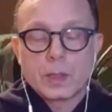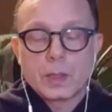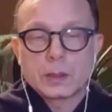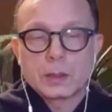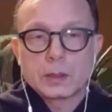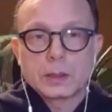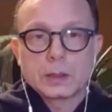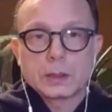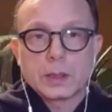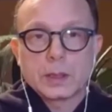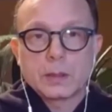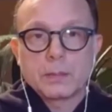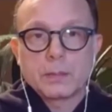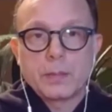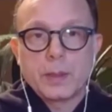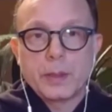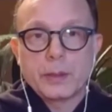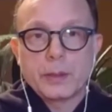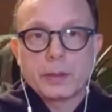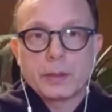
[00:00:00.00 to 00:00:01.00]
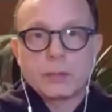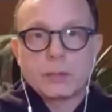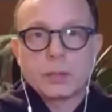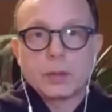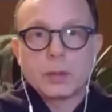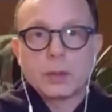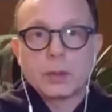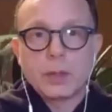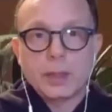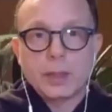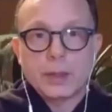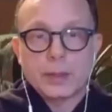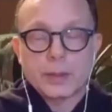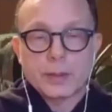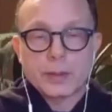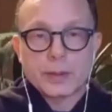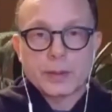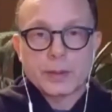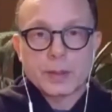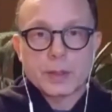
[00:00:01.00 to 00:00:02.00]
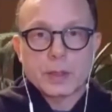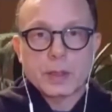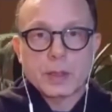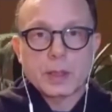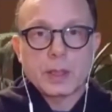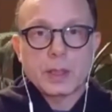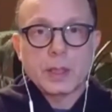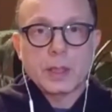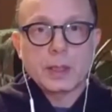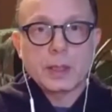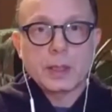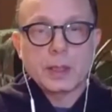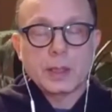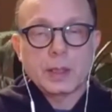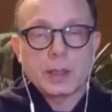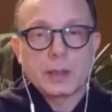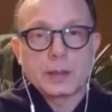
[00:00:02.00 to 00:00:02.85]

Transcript: just unbearable layers that